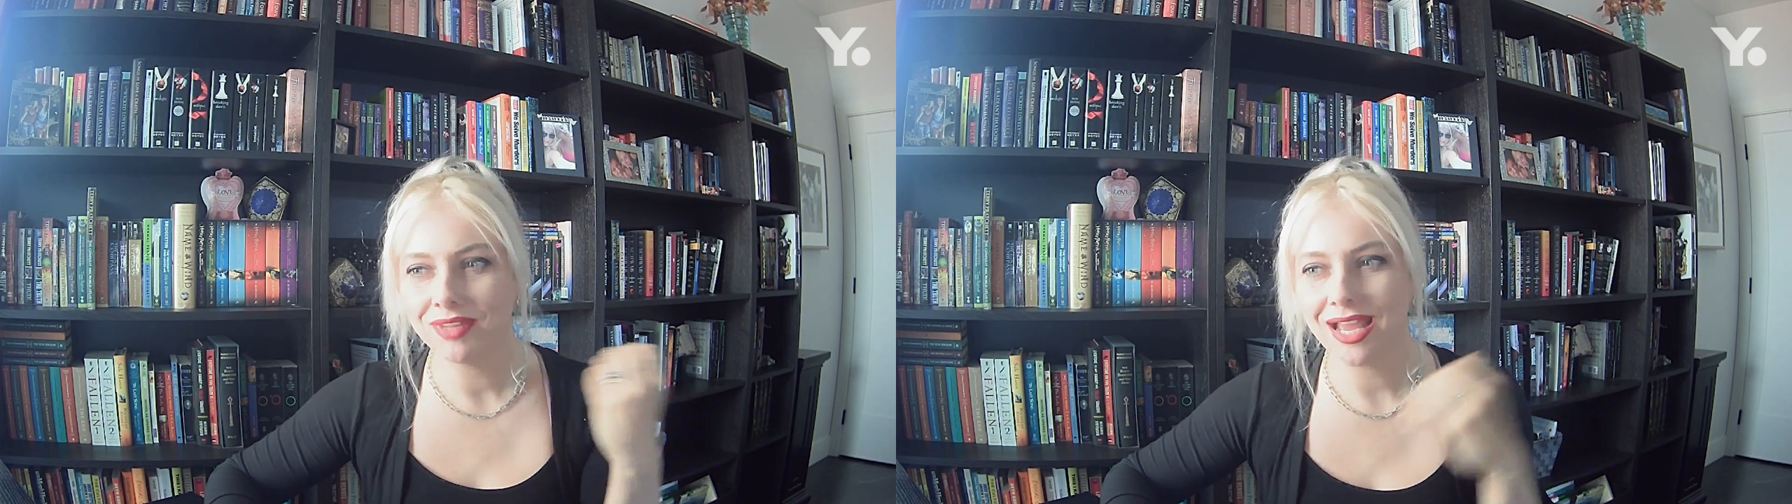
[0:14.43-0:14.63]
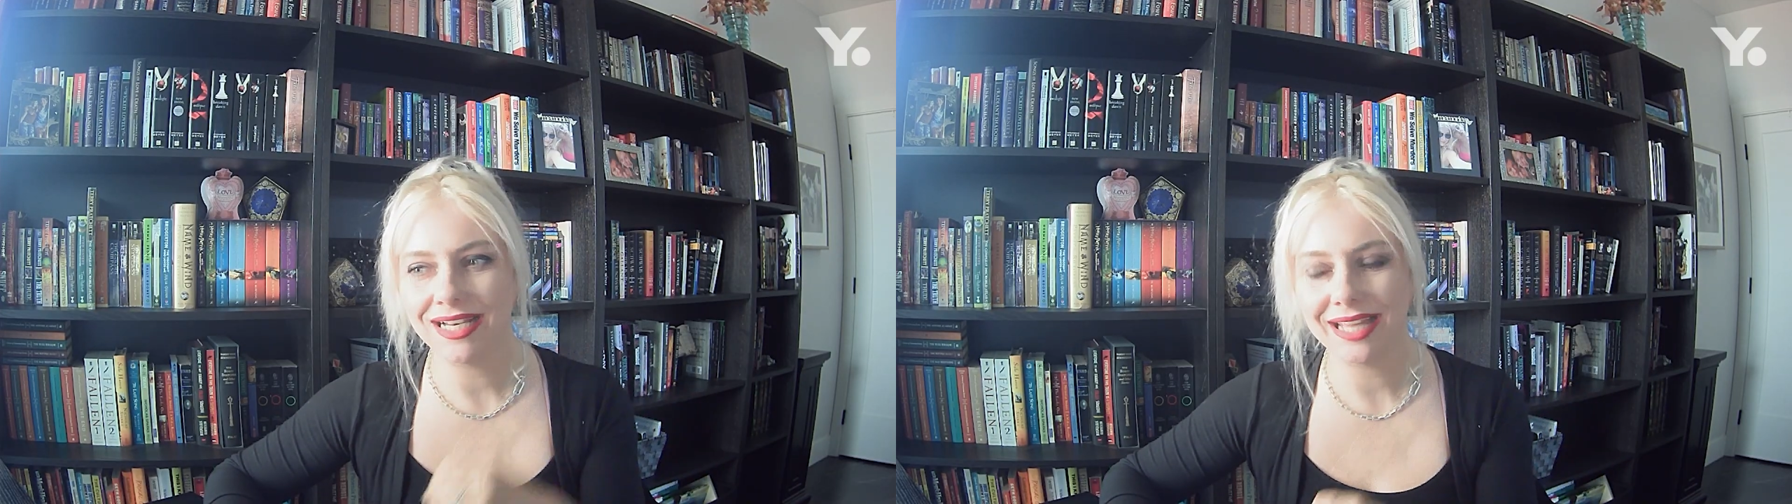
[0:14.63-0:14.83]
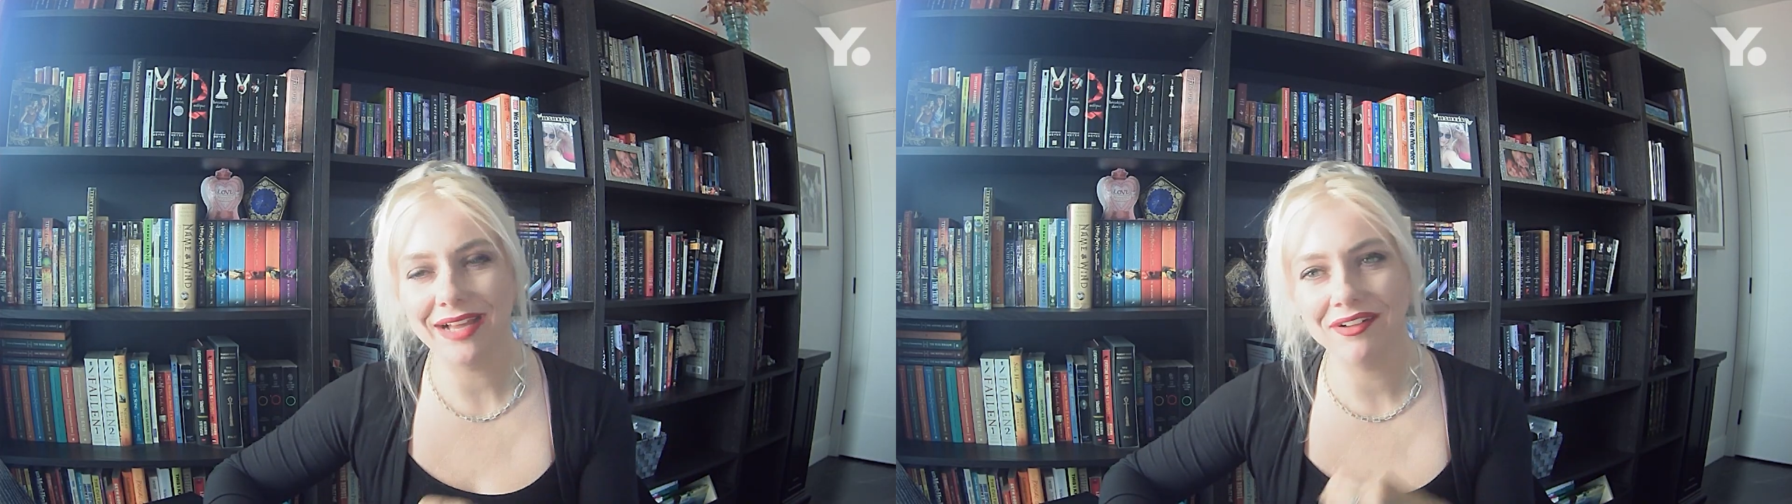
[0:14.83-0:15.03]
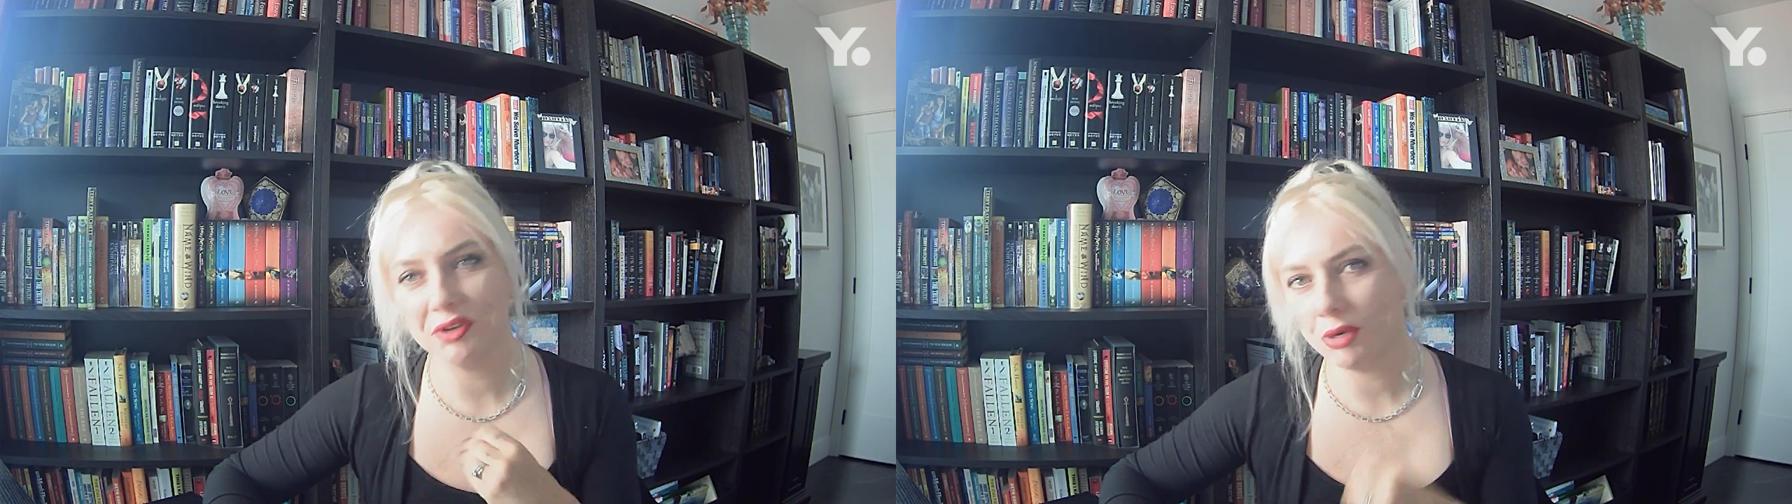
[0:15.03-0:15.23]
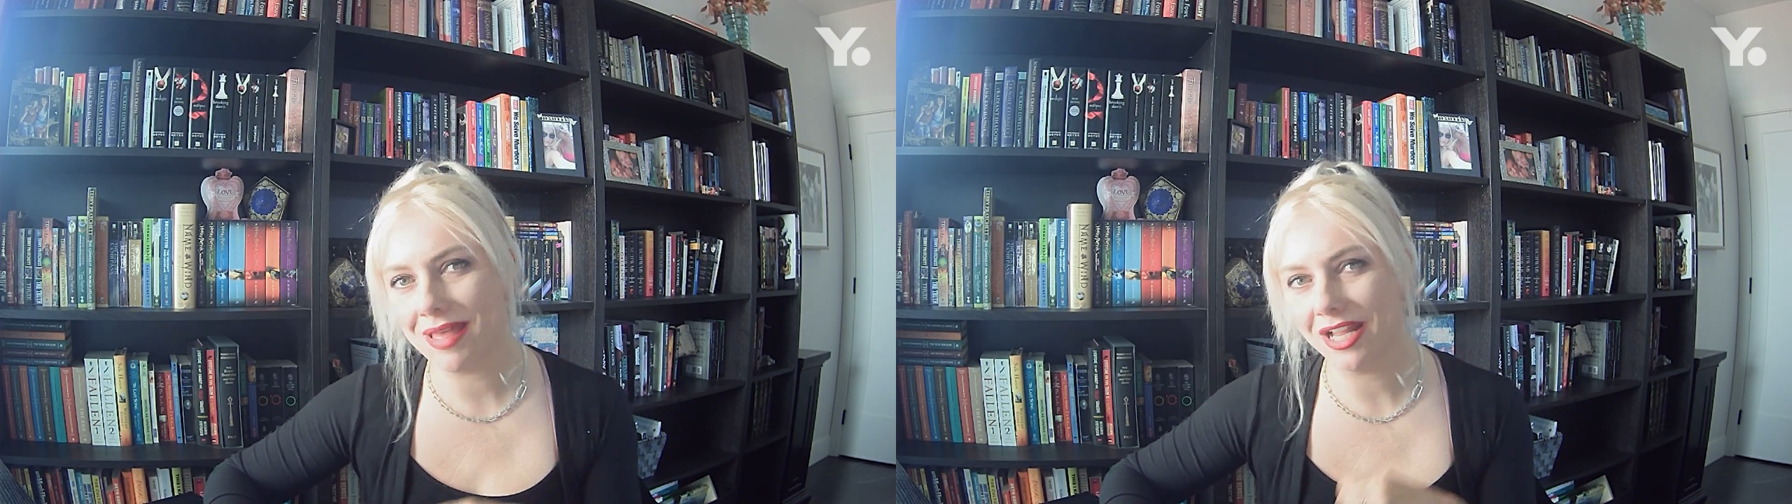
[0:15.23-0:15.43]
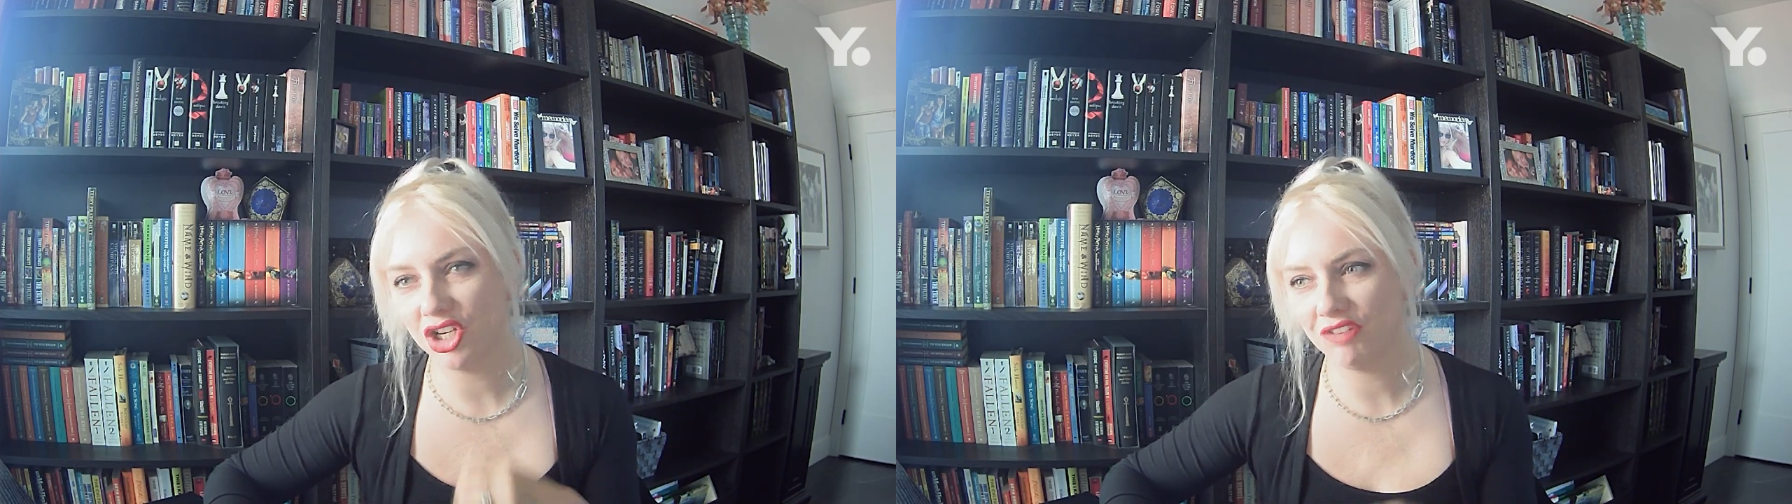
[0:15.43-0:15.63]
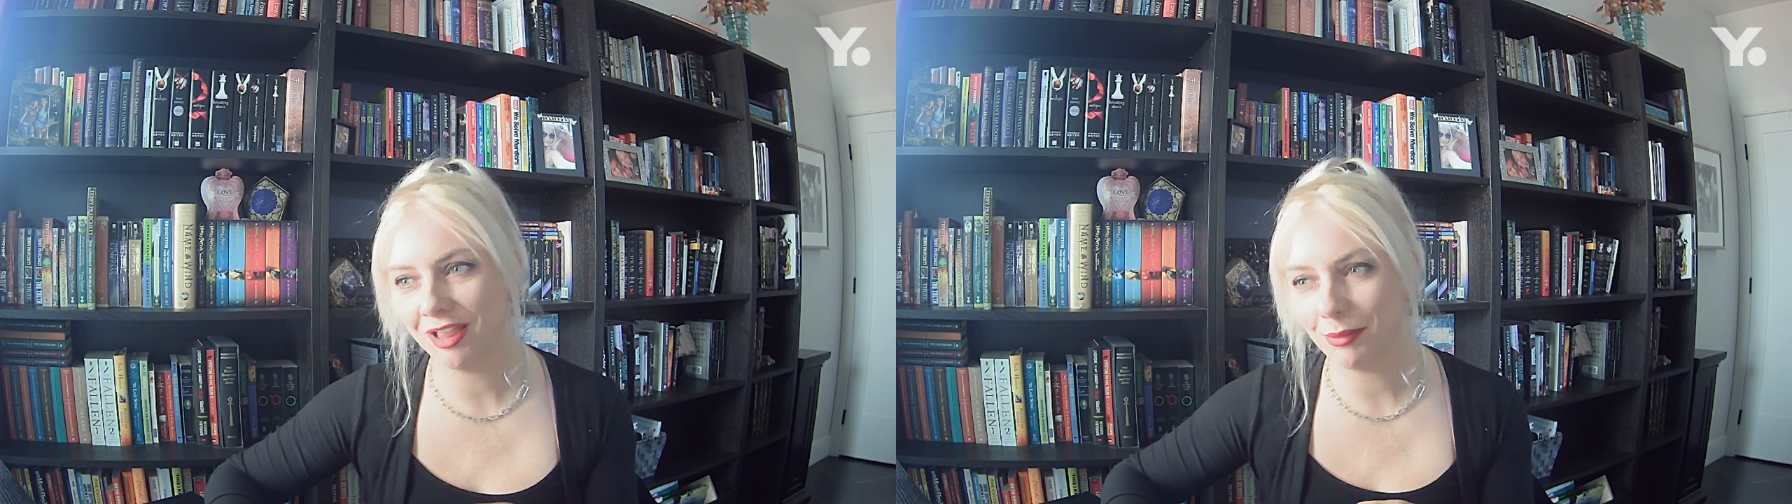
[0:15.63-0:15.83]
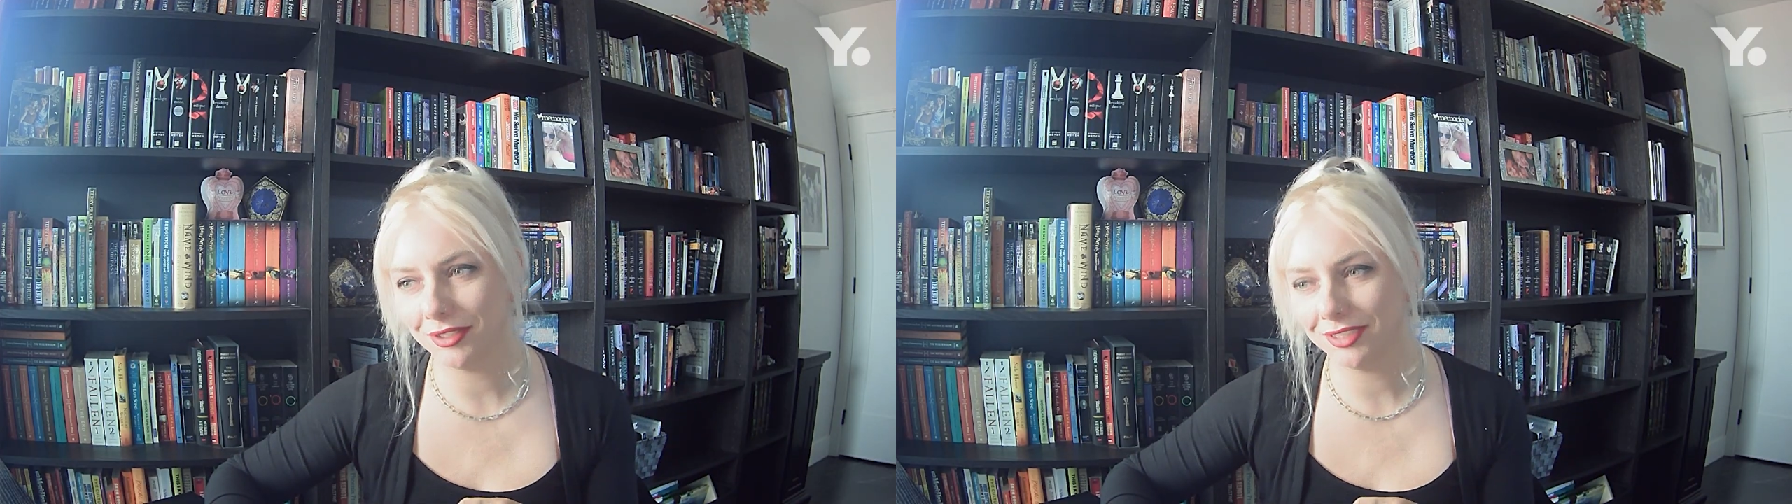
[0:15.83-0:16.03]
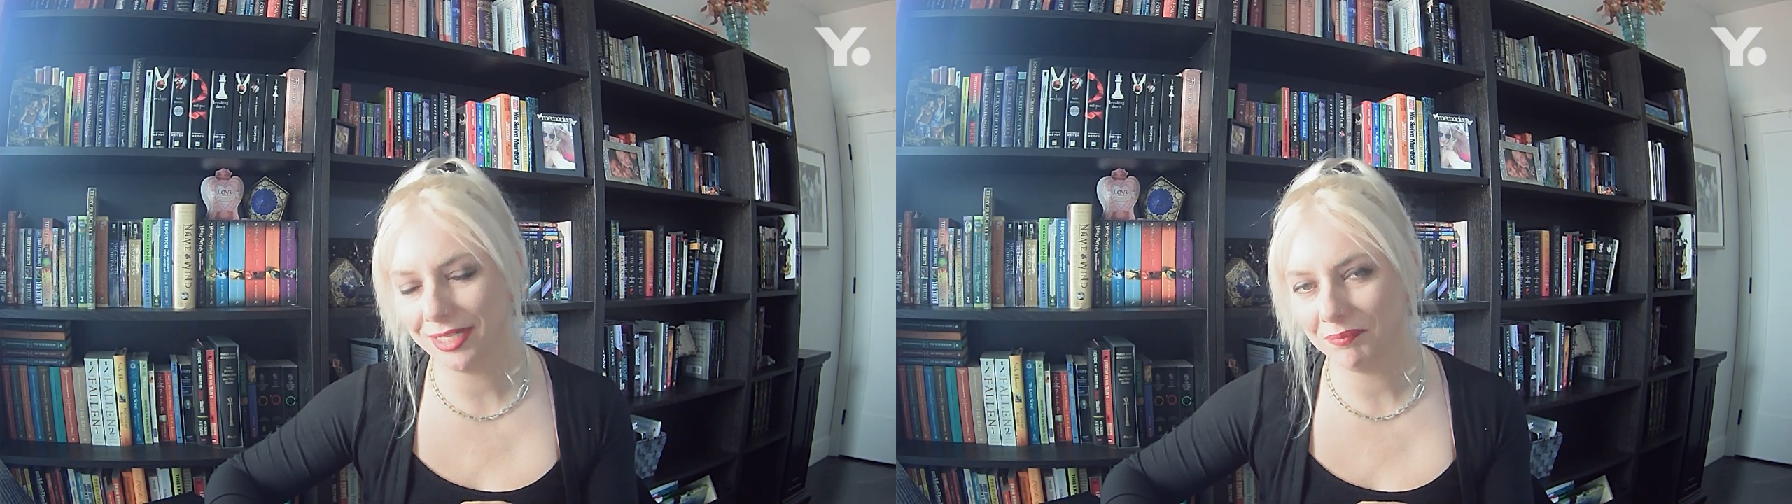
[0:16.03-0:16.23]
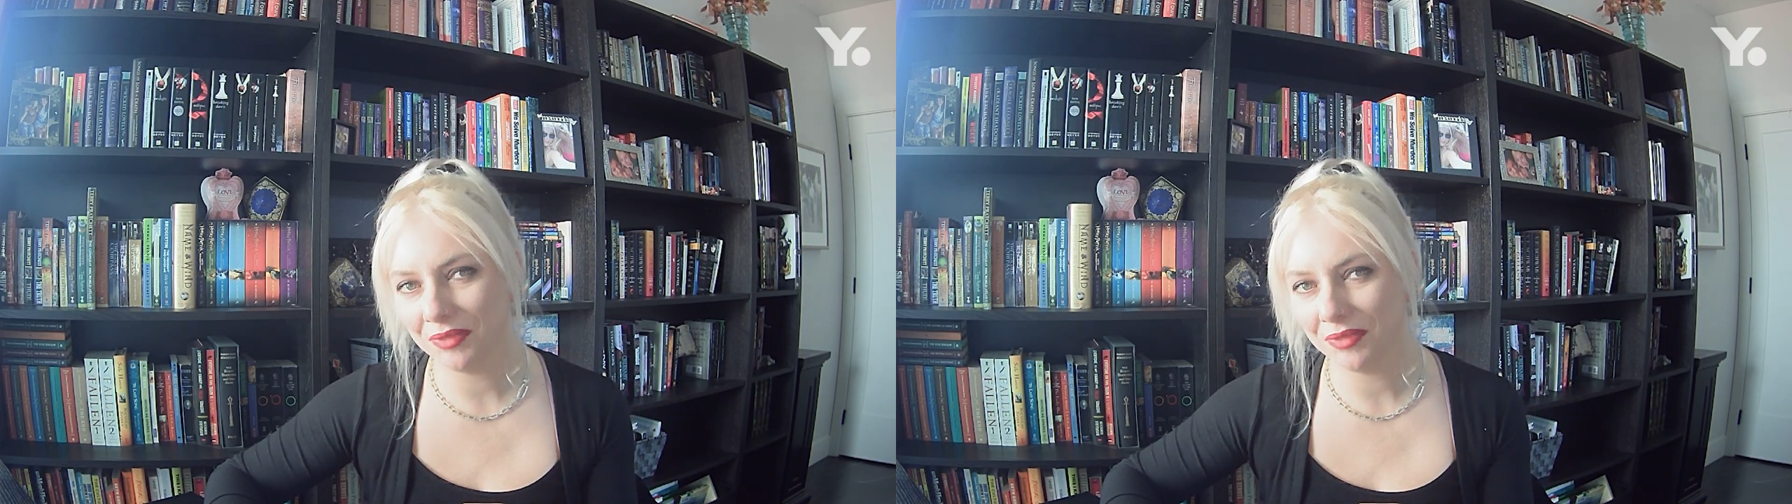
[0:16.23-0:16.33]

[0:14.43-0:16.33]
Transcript: and calendar managed availability.